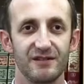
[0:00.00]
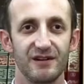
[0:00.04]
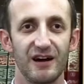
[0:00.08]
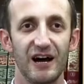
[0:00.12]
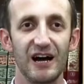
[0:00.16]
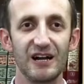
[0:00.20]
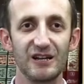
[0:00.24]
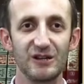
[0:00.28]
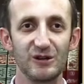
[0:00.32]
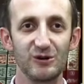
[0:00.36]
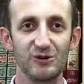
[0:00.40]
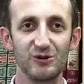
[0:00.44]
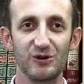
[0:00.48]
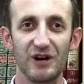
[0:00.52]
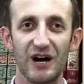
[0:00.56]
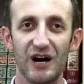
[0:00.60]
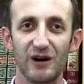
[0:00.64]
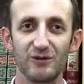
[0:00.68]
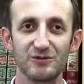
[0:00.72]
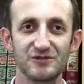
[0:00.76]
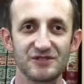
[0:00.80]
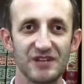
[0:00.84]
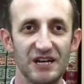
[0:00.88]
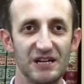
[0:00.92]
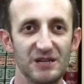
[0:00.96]
Hello
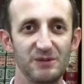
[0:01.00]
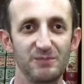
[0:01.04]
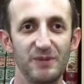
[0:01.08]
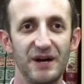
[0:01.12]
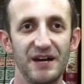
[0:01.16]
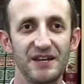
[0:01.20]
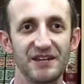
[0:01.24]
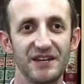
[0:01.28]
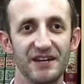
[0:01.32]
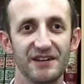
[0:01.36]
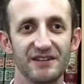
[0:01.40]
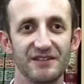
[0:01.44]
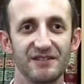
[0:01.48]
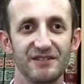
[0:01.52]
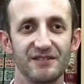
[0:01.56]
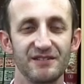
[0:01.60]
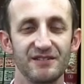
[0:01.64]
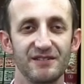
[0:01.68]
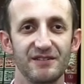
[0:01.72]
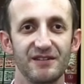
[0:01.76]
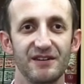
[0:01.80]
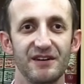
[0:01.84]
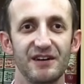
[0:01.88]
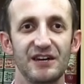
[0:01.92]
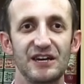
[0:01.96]
aus Albanien.
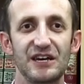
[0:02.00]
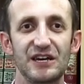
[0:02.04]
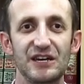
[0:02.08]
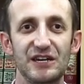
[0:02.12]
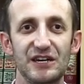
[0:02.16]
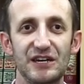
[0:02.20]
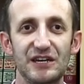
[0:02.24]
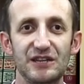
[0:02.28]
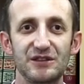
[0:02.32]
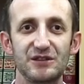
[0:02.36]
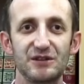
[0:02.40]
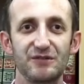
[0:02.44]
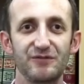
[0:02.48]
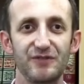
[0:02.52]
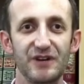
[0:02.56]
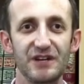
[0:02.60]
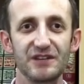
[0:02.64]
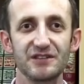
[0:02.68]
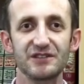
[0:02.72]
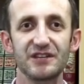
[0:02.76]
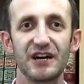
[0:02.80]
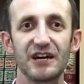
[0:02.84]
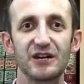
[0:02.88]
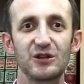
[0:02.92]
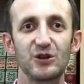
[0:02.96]

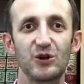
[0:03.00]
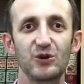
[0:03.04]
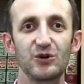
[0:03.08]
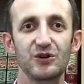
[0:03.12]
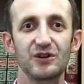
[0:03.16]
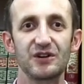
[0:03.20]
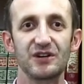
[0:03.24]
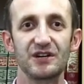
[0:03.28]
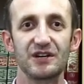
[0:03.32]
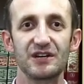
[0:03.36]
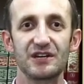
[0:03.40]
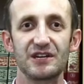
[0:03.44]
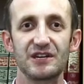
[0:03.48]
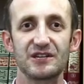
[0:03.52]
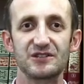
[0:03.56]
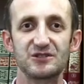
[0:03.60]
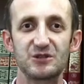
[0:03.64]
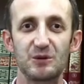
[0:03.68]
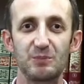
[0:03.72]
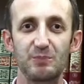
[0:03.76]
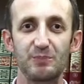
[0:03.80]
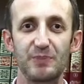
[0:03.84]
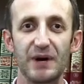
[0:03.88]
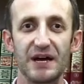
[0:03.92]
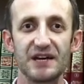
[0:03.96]
Interfaith dialogue is the
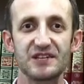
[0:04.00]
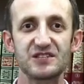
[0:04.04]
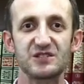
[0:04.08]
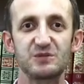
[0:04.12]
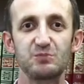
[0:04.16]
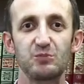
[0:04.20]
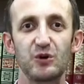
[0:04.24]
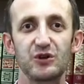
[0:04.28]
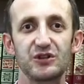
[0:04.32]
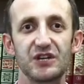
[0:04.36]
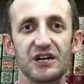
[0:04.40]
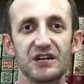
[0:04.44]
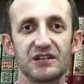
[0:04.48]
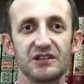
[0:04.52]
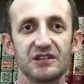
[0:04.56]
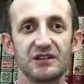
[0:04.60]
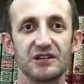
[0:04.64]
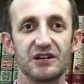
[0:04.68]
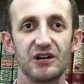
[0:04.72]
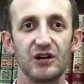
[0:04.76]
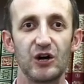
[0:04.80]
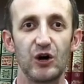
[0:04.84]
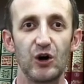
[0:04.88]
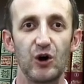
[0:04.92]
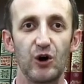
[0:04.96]
best model
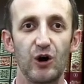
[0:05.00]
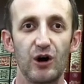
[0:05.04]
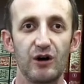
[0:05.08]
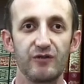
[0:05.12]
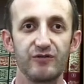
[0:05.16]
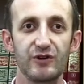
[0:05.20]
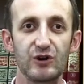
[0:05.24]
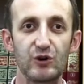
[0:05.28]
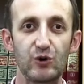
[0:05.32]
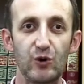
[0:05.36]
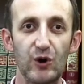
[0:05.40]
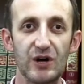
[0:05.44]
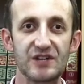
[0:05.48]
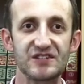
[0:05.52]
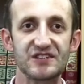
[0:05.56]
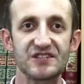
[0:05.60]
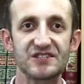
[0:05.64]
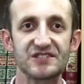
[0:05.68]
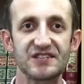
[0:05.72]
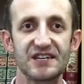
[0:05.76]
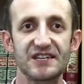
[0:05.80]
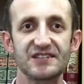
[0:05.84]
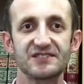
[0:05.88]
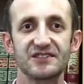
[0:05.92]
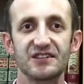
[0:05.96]
of a
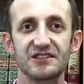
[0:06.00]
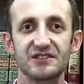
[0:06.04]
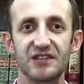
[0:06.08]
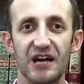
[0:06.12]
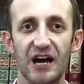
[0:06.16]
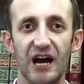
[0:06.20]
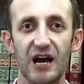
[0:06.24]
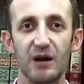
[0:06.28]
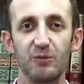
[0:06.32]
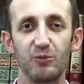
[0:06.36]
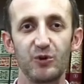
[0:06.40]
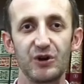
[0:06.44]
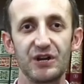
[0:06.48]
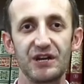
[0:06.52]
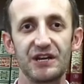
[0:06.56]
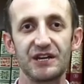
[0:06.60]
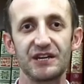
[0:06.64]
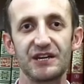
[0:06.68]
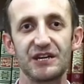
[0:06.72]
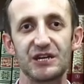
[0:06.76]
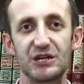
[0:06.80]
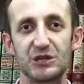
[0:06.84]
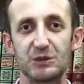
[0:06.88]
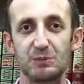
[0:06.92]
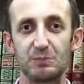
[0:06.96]
coexistence and
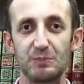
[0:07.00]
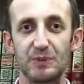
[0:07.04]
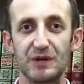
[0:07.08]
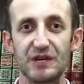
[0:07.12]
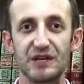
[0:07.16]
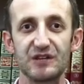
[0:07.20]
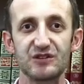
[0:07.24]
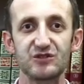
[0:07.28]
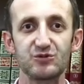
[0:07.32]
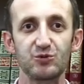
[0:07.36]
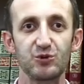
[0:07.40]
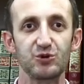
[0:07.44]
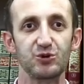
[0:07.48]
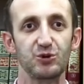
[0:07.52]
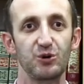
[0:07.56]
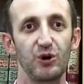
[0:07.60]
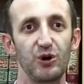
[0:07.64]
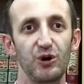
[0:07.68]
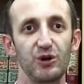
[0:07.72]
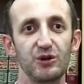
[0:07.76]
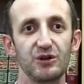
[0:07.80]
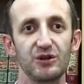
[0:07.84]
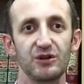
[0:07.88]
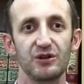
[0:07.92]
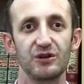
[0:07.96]
harmony in peace with
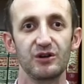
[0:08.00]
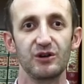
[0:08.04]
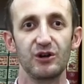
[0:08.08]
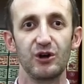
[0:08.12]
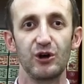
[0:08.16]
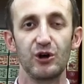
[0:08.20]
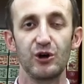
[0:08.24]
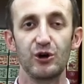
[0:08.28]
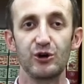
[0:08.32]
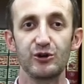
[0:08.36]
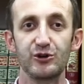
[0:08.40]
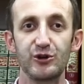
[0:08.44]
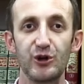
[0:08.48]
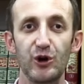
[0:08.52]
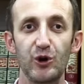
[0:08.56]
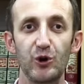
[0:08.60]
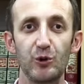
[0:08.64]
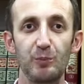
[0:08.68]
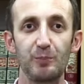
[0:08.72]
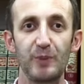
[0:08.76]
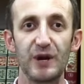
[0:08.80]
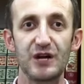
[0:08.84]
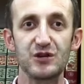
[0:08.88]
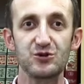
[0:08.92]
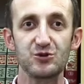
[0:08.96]
all,
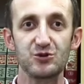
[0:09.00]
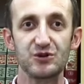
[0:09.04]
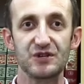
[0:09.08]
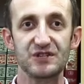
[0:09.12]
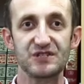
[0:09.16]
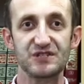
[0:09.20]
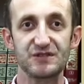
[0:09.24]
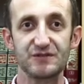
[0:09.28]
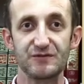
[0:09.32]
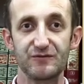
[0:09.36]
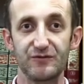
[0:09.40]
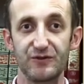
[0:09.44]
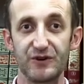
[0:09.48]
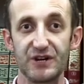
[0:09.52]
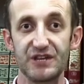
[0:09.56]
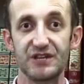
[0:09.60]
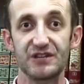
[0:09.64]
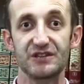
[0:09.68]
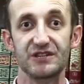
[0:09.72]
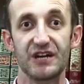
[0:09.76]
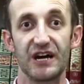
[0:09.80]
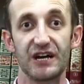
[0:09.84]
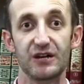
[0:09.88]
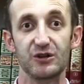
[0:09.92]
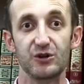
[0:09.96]
through prejudice-free
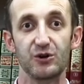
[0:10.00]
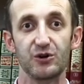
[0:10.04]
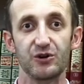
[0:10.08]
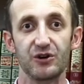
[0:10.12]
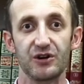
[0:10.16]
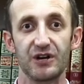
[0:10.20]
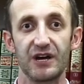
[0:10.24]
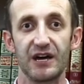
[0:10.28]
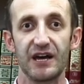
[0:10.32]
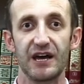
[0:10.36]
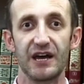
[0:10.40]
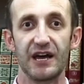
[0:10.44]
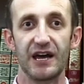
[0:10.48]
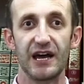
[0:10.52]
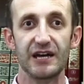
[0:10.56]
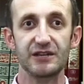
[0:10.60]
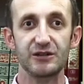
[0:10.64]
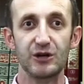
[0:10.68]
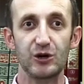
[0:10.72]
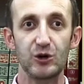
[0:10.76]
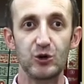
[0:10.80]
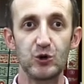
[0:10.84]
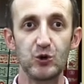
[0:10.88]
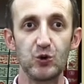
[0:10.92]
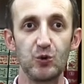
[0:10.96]
dialogue and
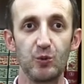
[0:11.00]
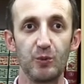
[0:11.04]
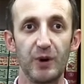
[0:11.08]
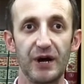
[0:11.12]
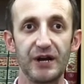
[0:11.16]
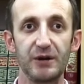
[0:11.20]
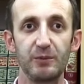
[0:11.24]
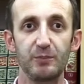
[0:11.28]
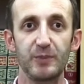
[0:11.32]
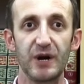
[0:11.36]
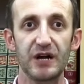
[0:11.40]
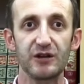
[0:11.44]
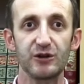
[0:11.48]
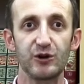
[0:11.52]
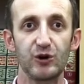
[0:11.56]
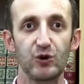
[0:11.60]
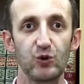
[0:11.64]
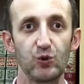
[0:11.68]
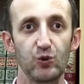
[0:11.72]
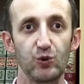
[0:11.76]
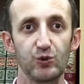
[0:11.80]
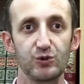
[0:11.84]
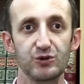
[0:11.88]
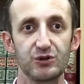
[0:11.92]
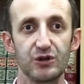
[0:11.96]
a human
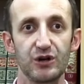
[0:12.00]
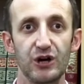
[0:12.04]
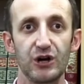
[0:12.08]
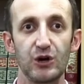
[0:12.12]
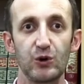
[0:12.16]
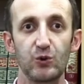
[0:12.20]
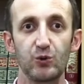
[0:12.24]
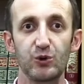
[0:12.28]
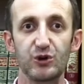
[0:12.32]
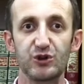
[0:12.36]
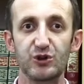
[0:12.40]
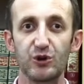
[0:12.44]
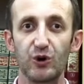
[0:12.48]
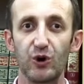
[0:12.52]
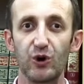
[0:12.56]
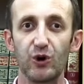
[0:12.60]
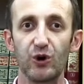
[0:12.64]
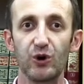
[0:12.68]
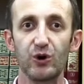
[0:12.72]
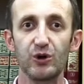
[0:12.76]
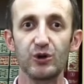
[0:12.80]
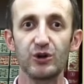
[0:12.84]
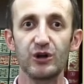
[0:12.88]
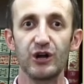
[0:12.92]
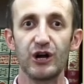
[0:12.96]
brotherhood with
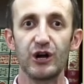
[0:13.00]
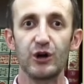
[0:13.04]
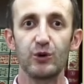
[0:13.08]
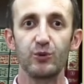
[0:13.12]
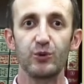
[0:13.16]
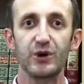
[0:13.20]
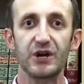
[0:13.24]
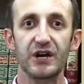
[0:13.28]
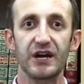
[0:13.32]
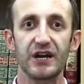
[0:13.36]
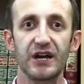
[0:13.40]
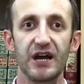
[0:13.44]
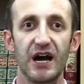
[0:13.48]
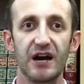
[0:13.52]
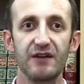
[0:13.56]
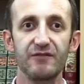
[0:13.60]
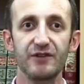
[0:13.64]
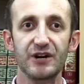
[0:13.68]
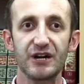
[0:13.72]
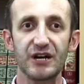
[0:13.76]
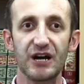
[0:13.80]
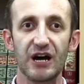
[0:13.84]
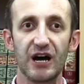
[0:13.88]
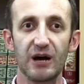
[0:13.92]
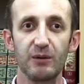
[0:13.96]
all we can
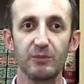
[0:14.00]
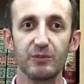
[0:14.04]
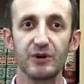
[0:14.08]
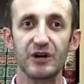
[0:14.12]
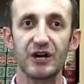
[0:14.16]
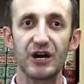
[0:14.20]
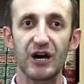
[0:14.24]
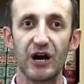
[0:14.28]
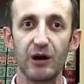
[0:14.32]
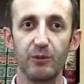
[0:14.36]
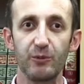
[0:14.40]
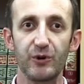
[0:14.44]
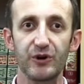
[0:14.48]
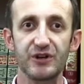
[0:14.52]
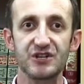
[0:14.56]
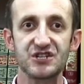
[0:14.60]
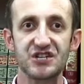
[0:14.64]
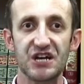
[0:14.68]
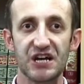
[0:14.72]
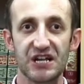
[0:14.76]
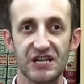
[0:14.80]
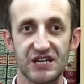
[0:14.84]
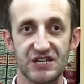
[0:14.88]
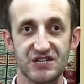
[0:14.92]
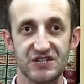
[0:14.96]
overcome common
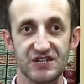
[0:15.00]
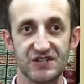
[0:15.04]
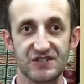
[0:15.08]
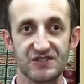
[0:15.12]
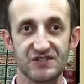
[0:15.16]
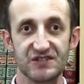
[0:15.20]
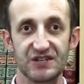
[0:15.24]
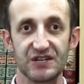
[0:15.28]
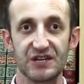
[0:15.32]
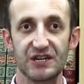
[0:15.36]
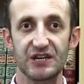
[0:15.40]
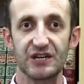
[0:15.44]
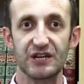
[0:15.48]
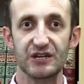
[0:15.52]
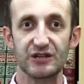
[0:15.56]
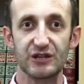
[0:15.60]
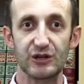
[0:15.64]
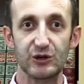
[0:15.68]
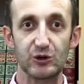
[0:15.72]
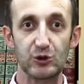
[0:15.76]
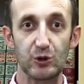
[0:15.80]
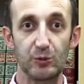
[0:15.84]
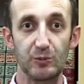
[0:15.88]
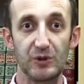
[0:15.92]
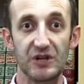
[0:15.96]
challenges in the
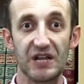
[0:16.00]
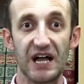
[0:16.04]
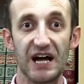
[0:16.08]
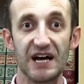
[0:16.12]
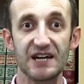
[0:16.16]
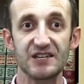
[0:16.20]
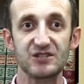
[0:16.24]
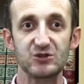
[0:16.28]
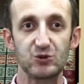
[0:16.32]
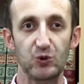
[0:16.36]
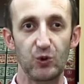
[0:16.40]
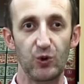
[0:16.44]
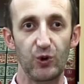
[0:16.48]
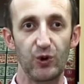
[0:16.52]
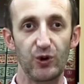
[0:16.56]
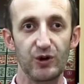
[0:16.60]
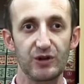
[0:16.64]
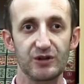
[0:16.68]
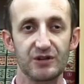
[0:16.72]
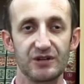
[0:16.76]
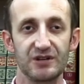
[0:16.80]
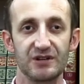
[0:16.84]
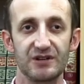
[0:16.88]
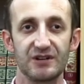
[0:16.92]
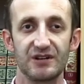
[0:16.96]
globalized
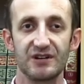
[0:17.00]
world.